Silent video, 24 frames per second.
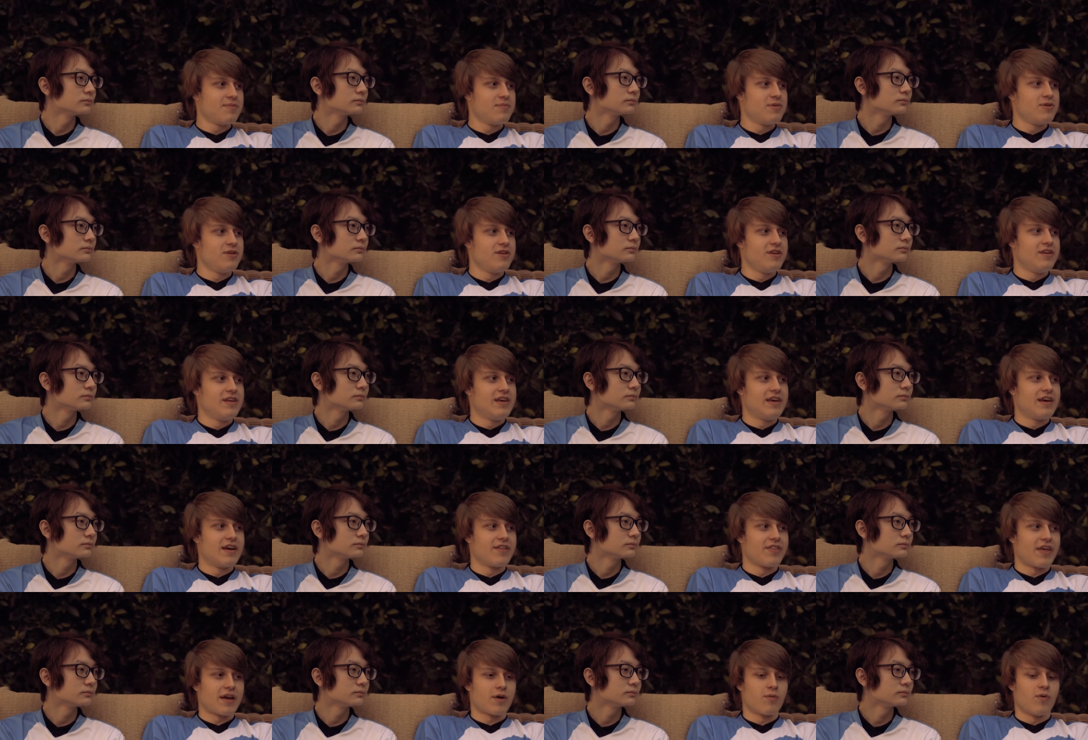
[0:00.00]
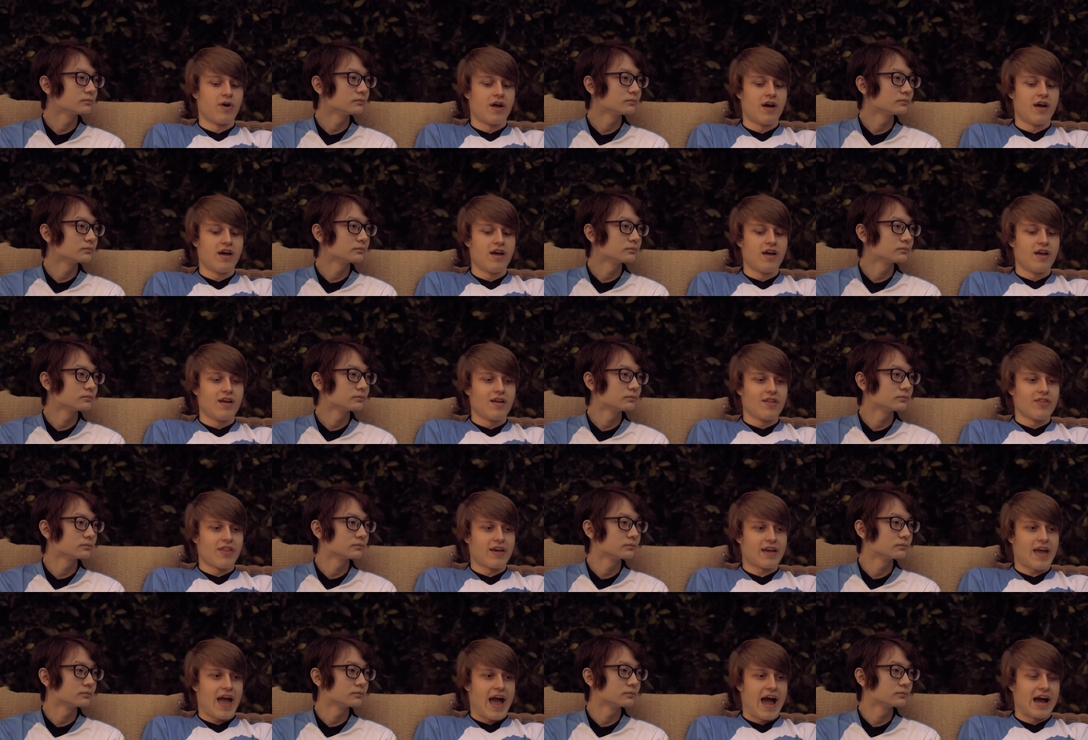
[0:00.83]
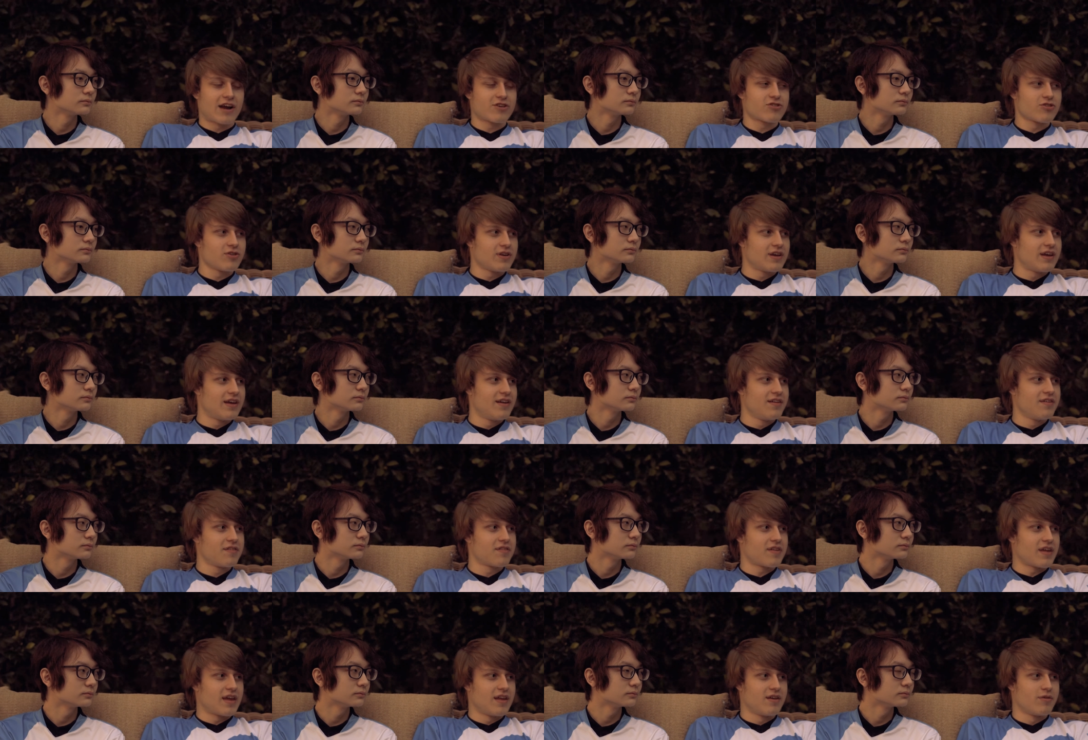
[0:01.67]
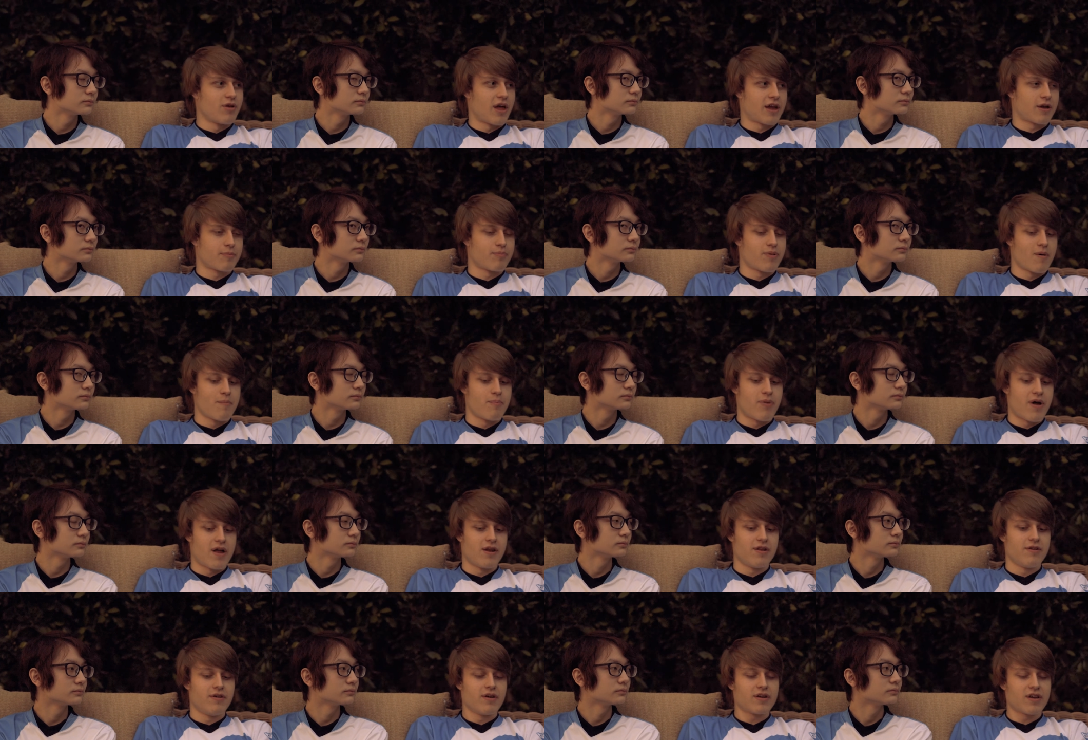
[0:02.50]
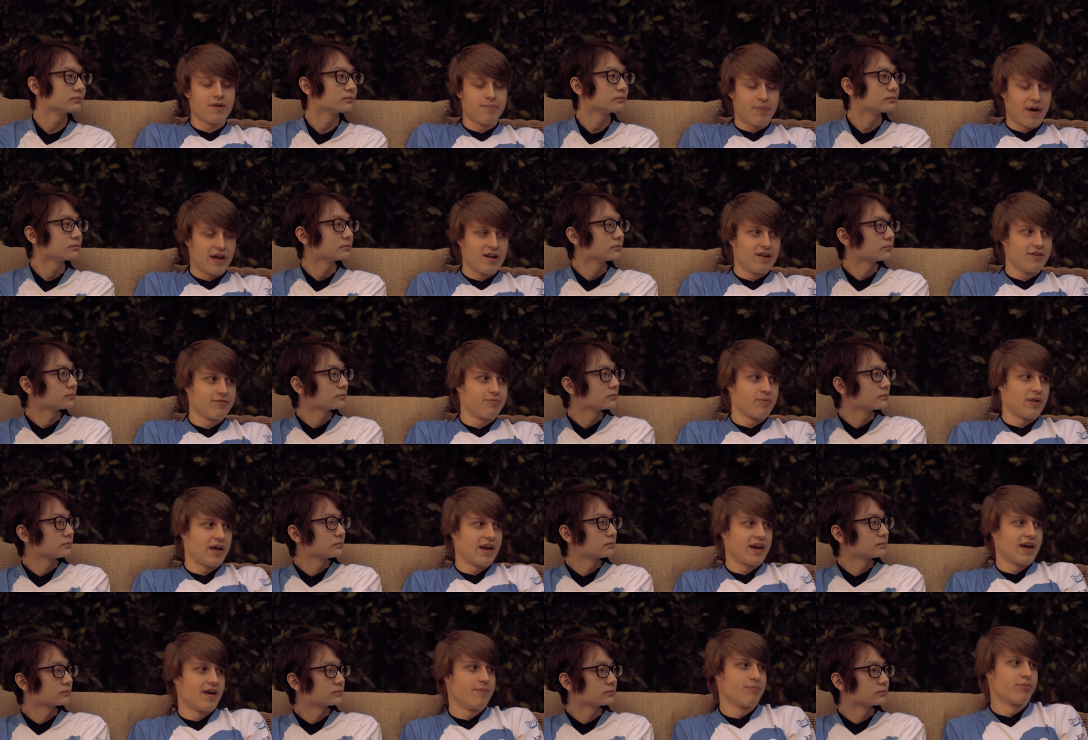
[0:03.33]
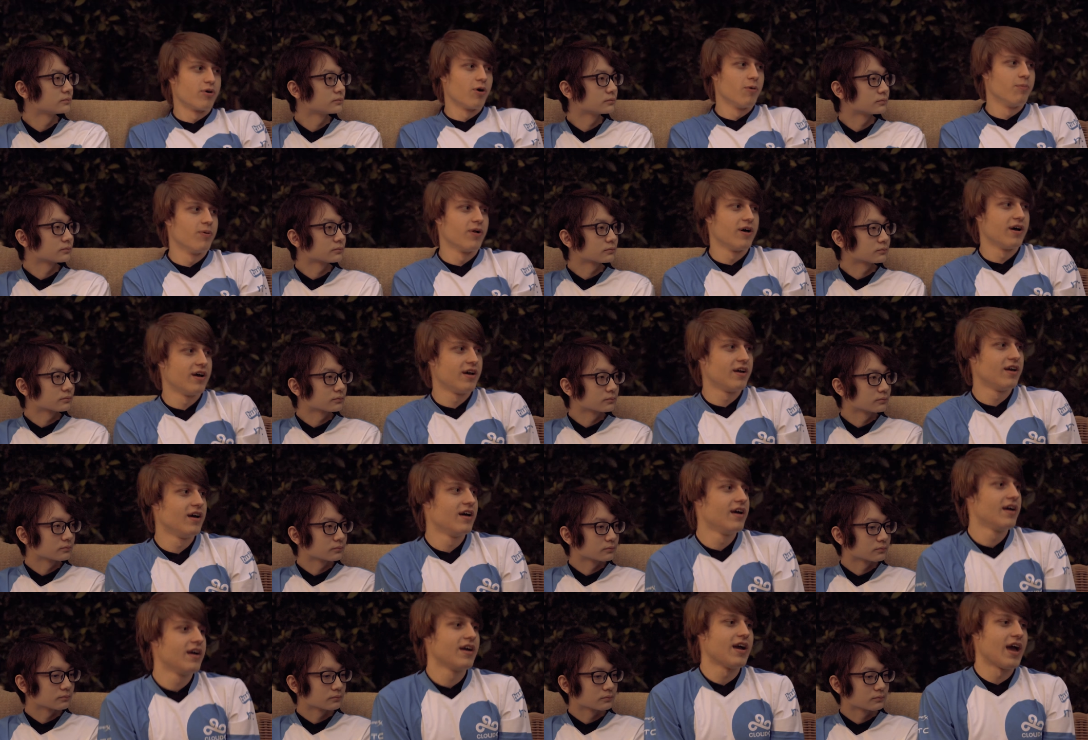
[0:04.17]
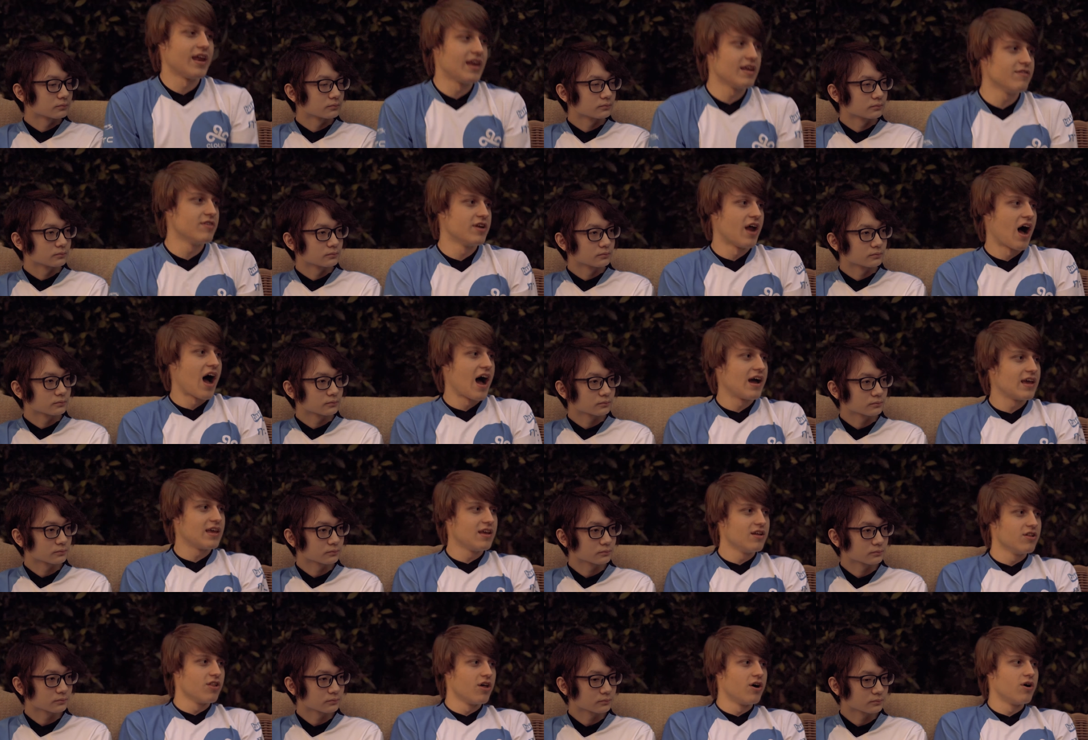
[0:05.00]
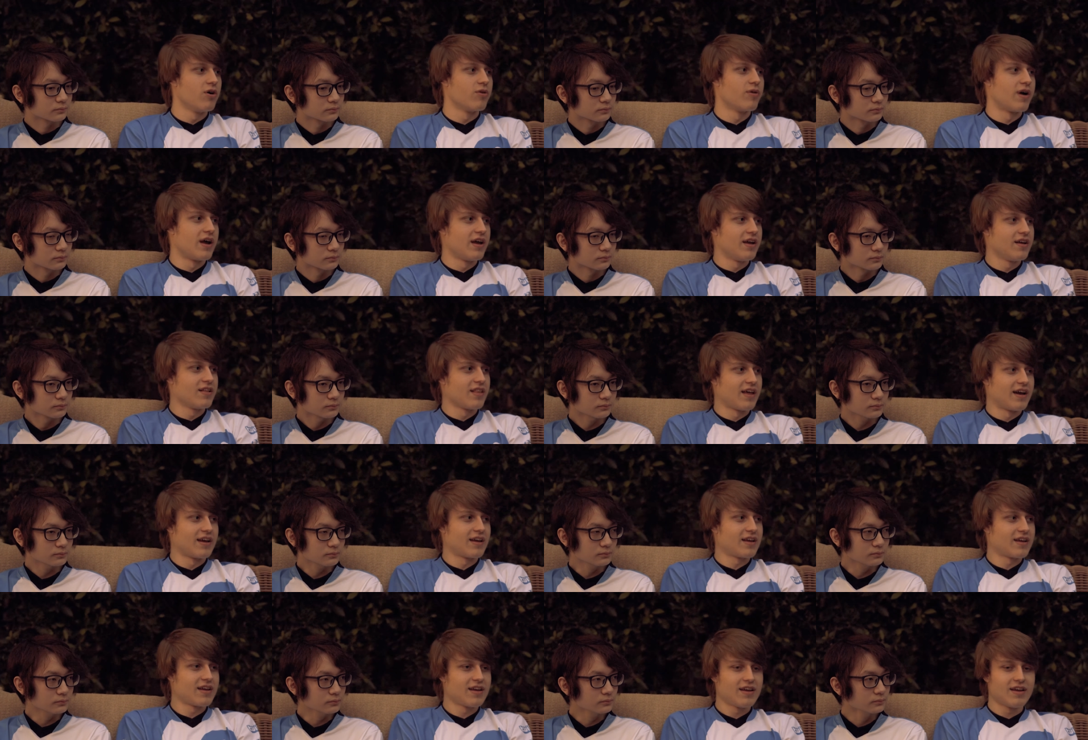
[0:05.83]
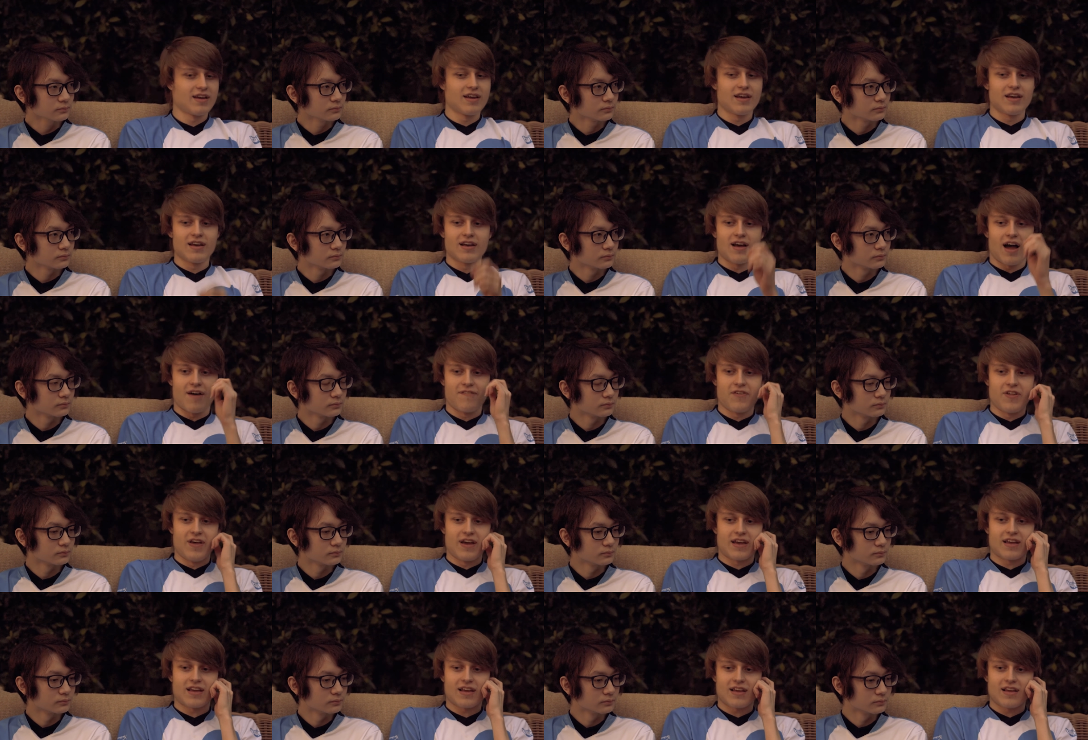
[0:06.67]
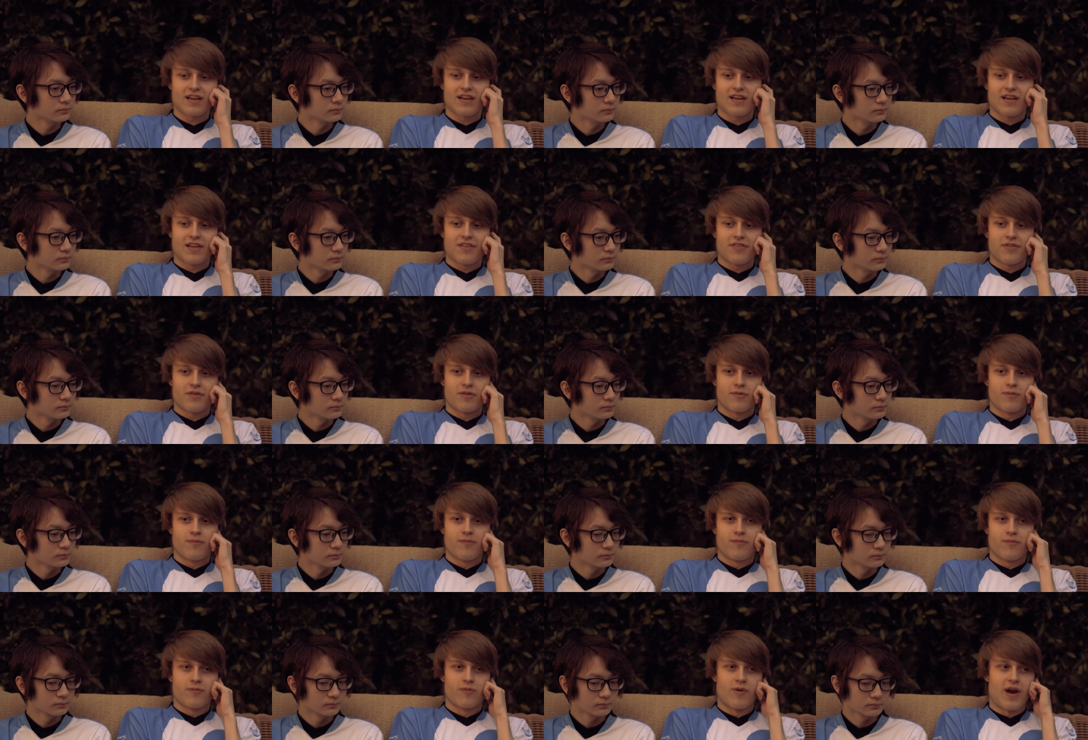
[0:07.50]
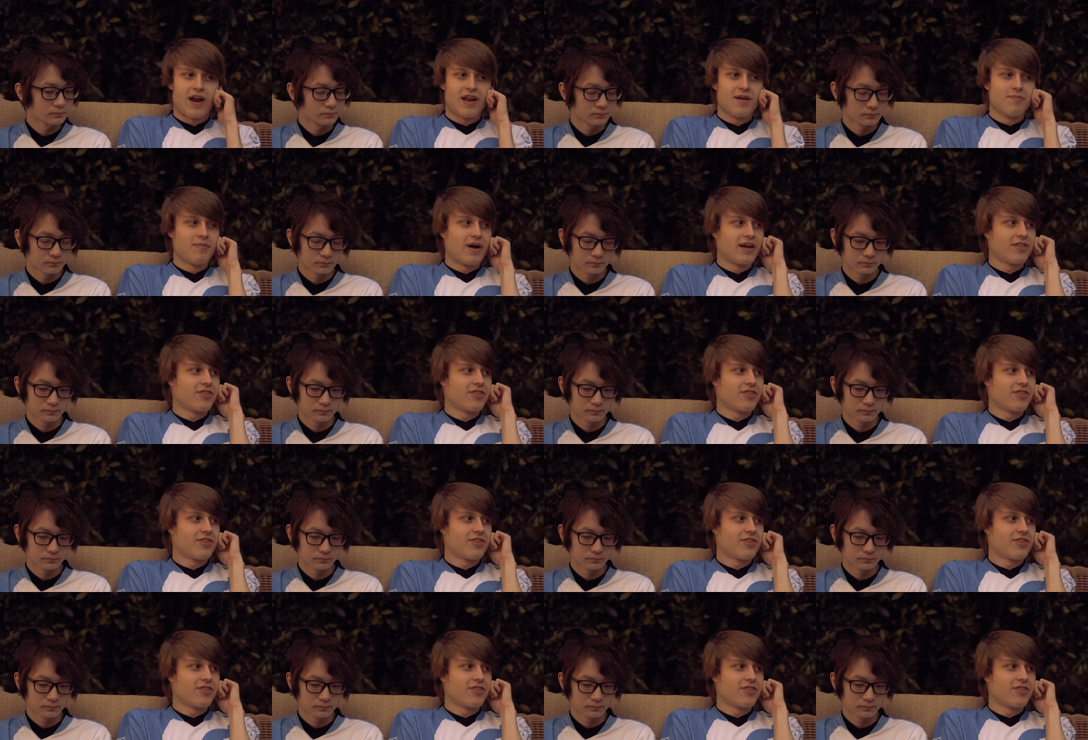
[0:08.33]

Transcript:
Speaker 1: community and like what like actually is in like competitive competitive play and pro play and even high elo, right? Like I feel like Reddit